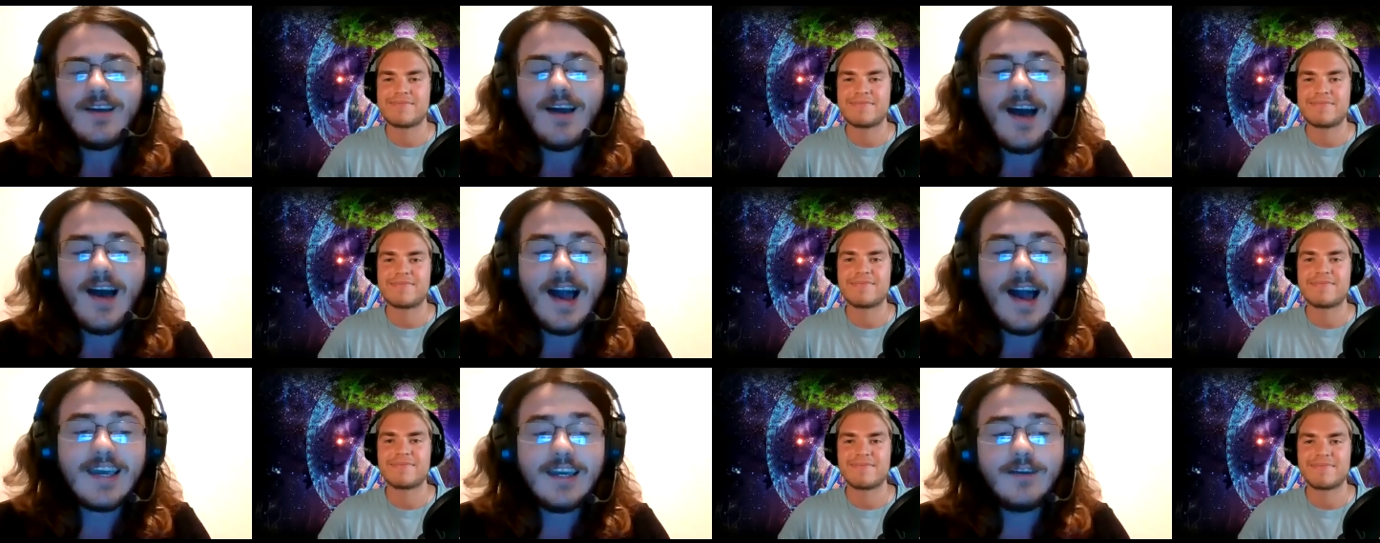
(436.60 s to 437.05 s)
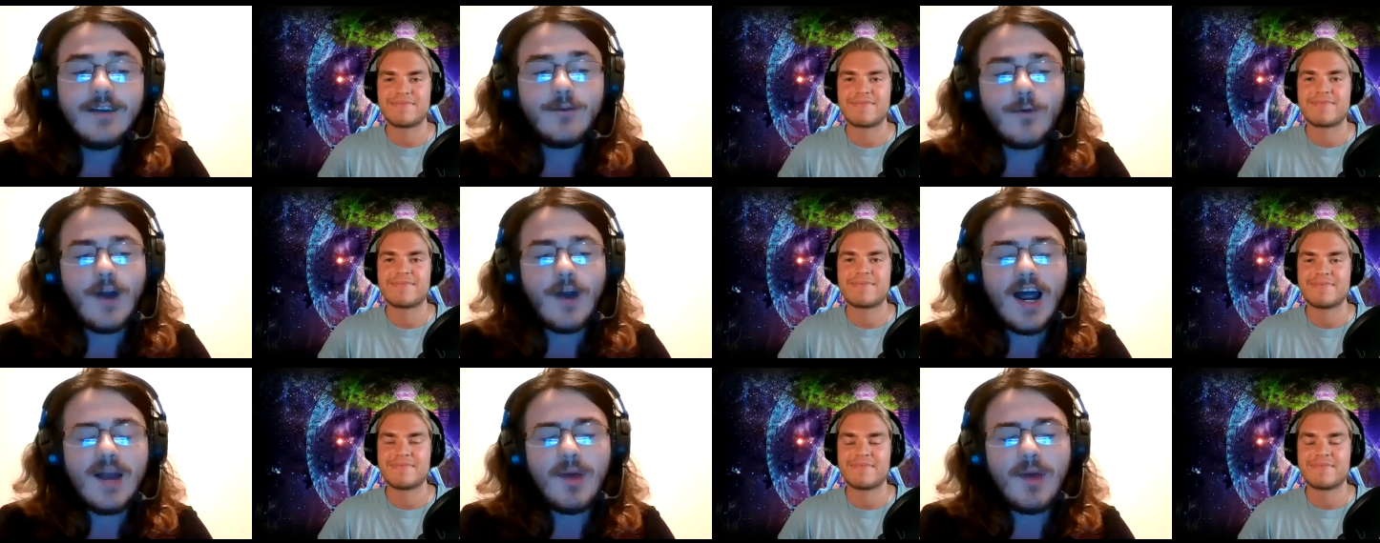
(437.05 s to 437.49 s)
Speaker 1: I, I can
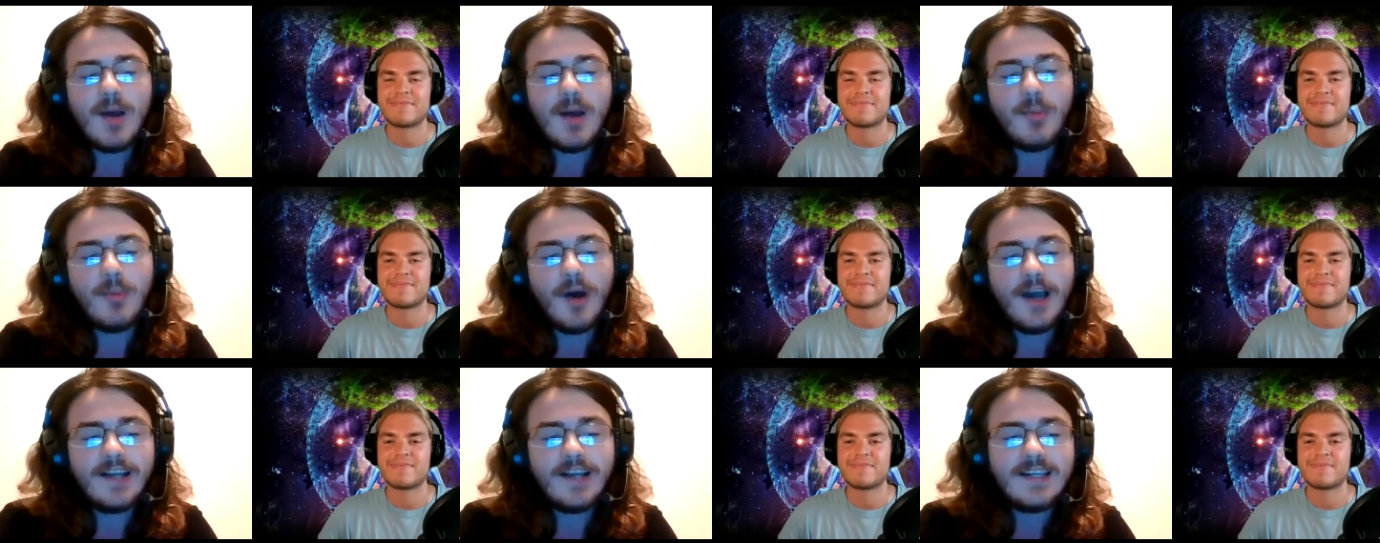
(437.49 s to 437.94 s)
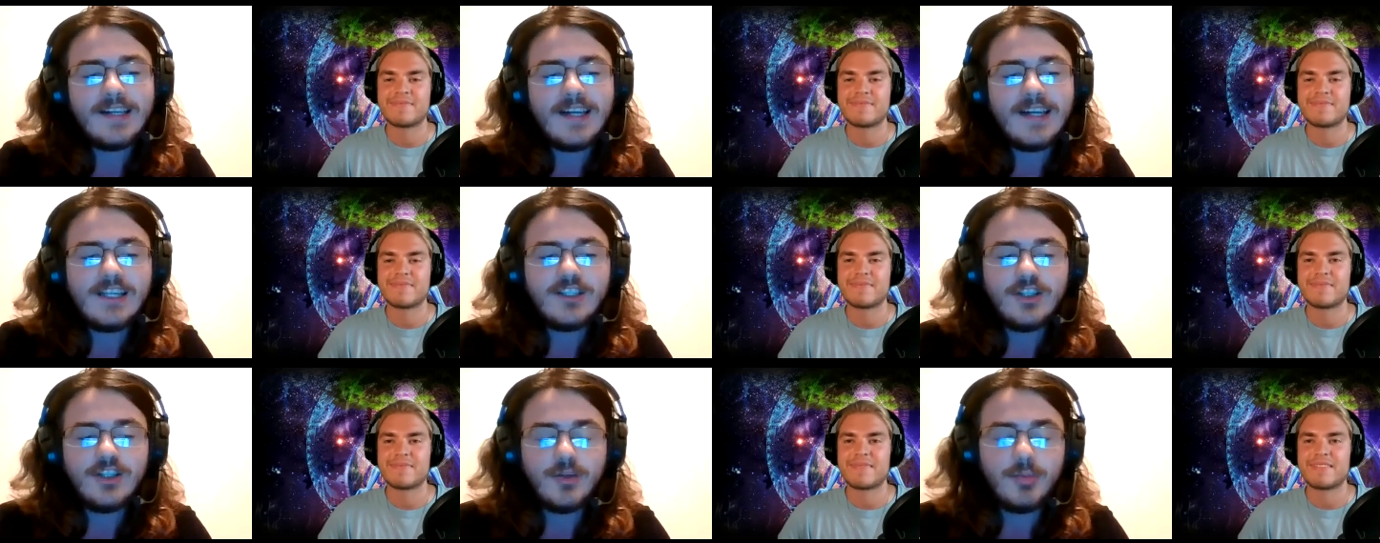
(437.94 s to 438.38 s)
ride my bike to
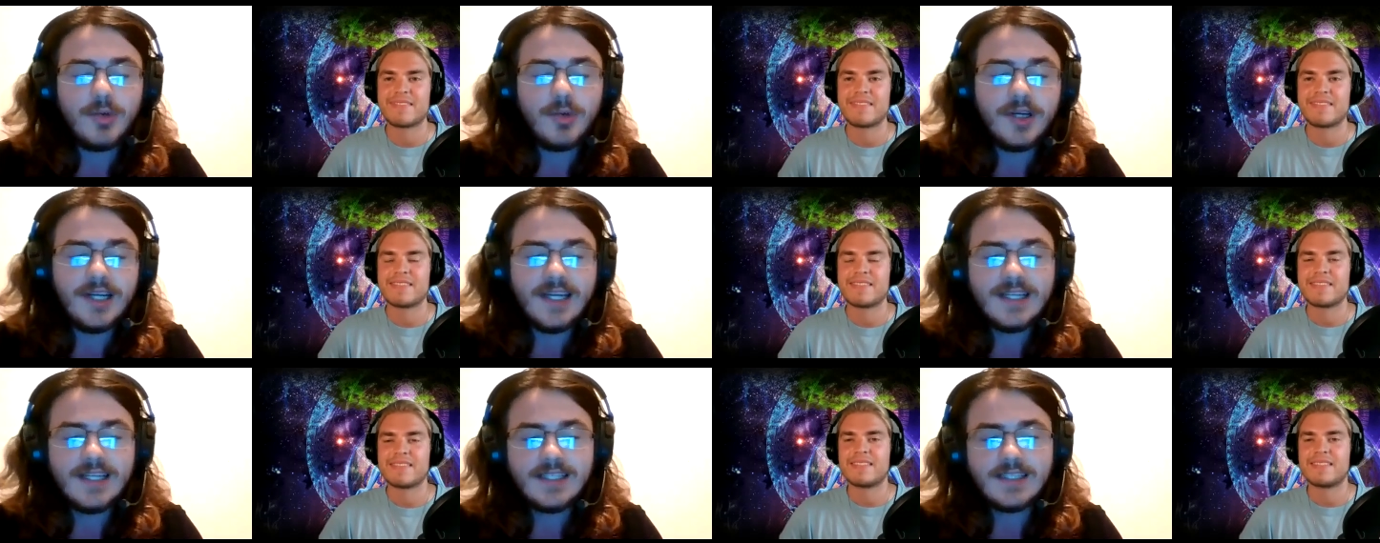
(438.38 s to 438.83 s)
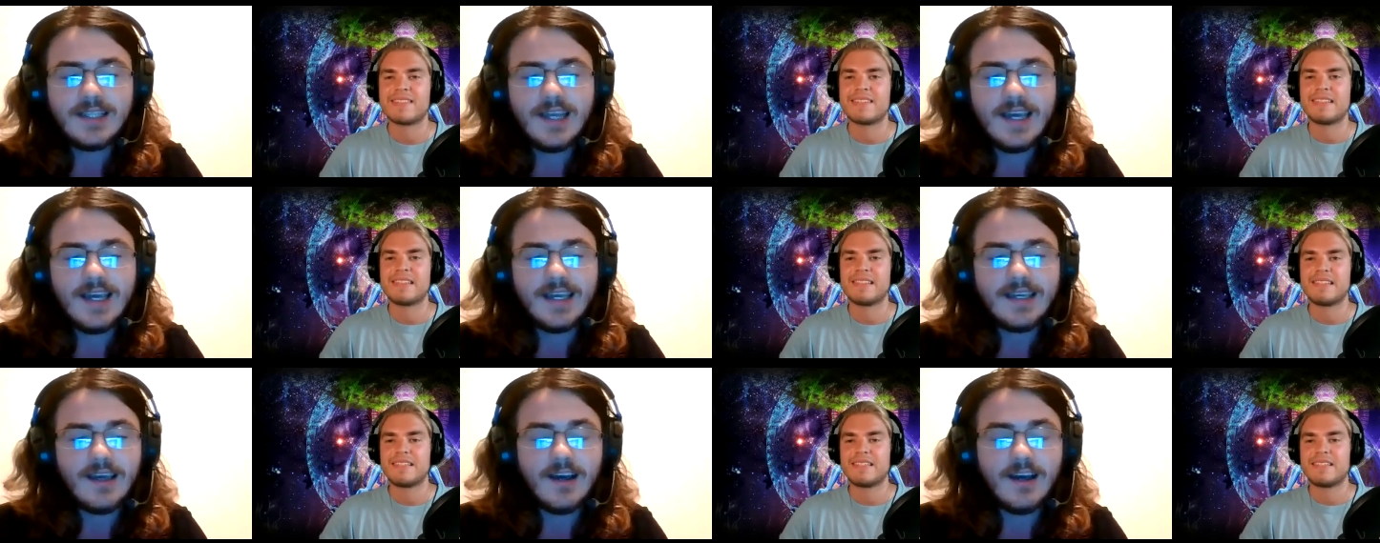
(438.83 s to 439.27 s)
nature, but it's
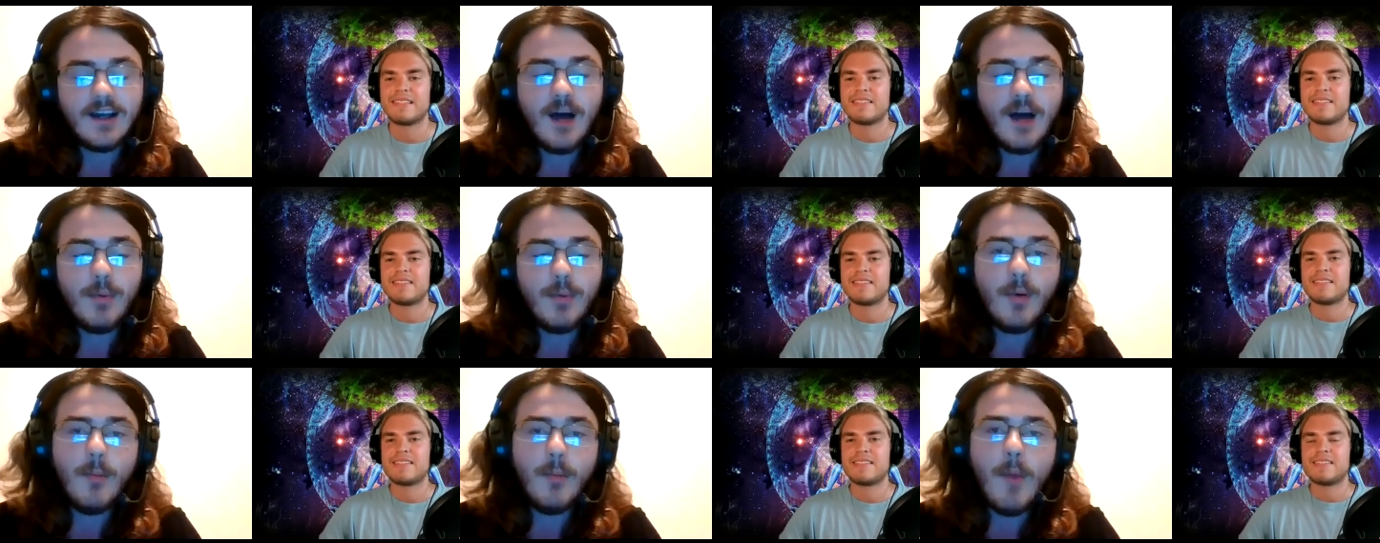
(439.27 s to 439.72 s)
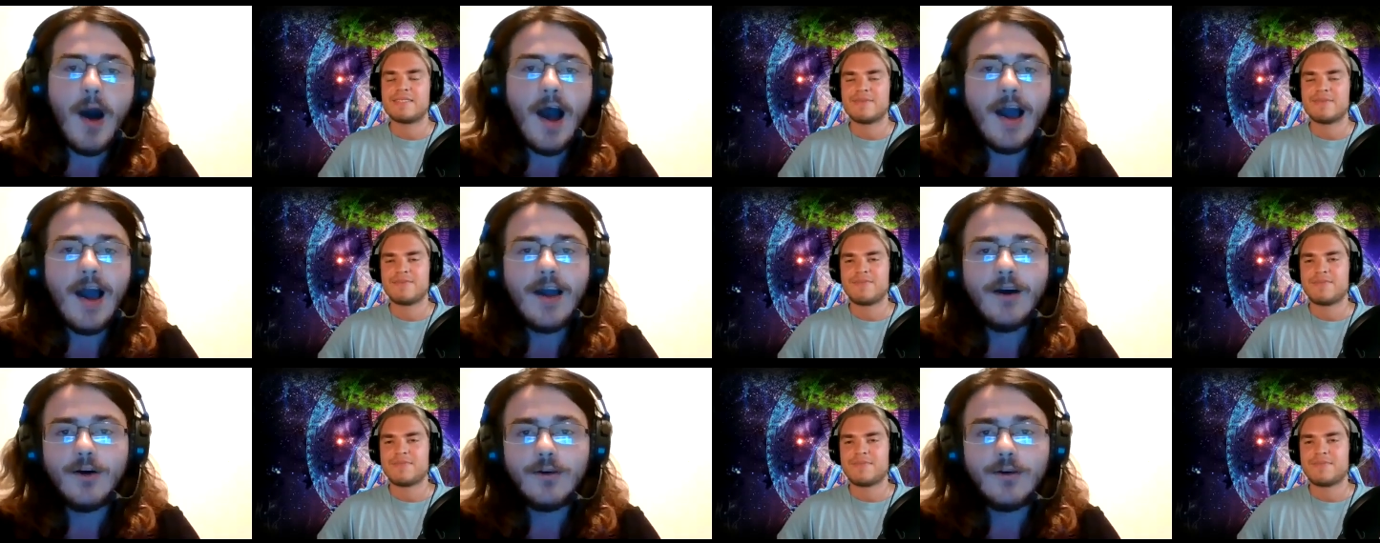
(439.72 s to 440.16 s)
like a couple
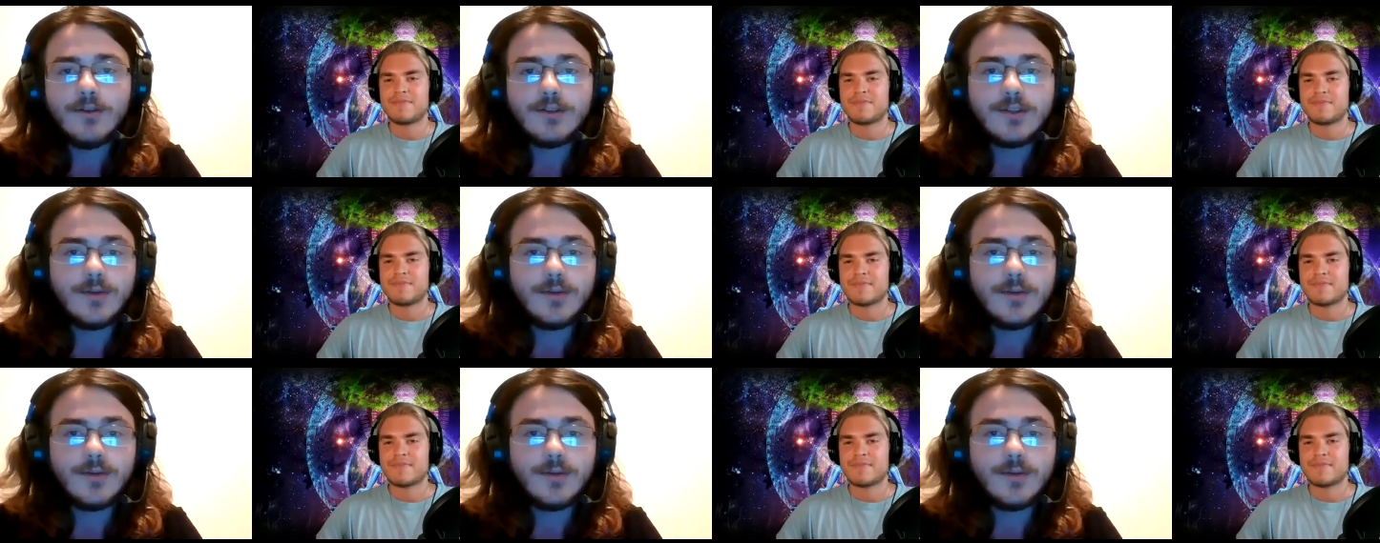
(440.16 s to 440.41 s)
miles